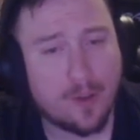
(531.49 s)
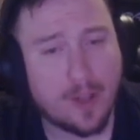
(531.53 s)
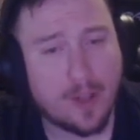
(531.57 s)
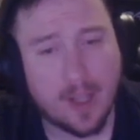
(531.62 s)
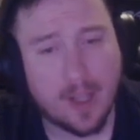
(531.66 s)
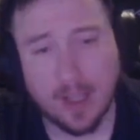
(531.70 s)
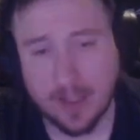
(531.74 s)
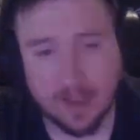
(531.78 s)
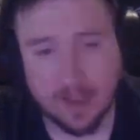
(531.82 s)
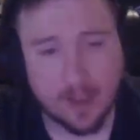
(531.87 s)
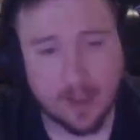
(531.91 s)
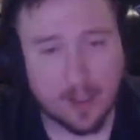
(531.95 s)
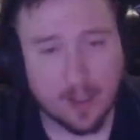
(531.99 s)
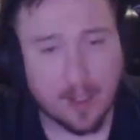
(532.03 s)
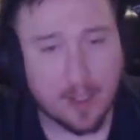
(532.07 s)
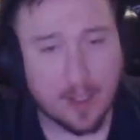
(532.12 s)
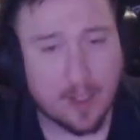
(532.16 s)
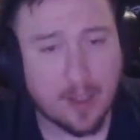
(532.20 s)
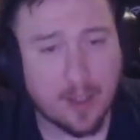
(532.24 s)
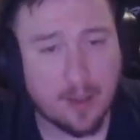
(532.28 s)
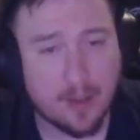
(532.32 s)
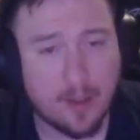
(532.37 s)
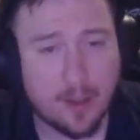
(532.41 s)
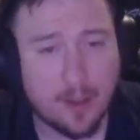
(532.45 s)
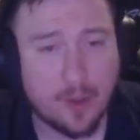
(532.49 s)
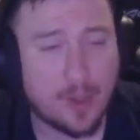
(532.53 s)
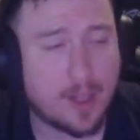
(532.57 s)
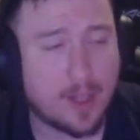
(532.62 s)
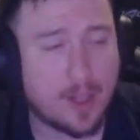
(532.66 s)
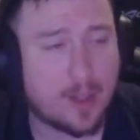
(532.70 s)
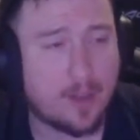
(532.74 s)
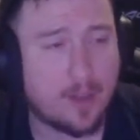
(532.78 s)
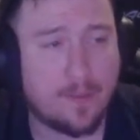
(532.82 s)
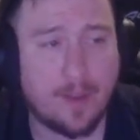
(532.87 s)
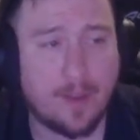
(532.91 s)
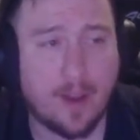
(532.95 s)
Instantly, you
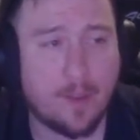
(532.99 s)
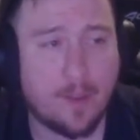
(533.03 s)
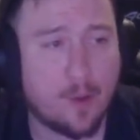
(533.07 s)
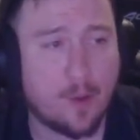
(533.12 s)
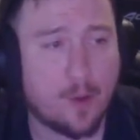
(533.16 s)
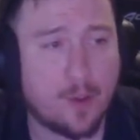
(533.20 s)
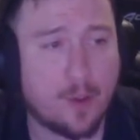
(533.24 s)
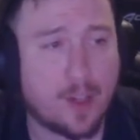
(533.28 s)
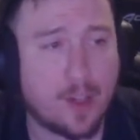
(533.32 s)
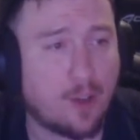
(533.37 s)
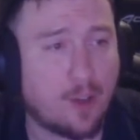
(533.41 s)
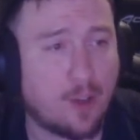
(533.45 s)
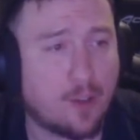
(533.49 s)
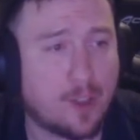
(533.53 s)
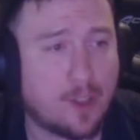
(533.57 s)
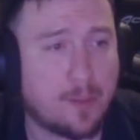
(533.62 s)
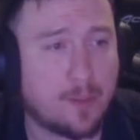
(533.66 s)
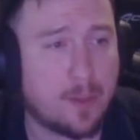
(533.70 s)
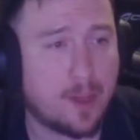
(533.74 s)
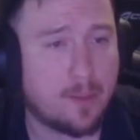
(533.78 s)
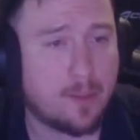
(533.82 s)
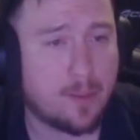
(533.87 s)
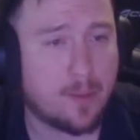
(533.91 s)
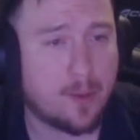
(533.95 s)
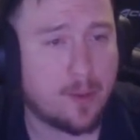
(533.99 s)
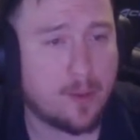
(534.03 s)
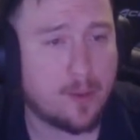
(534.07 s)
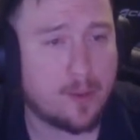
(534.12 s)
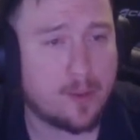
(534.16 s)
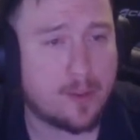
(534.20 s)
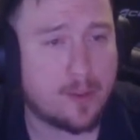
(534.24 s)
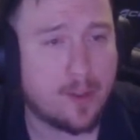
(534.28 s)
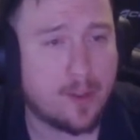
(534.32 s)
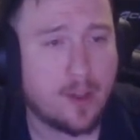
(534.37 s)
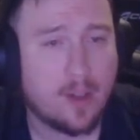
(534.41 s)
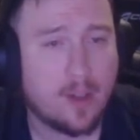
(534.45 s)
get the feather, you get your speed
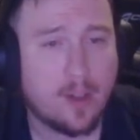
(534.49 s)
boost.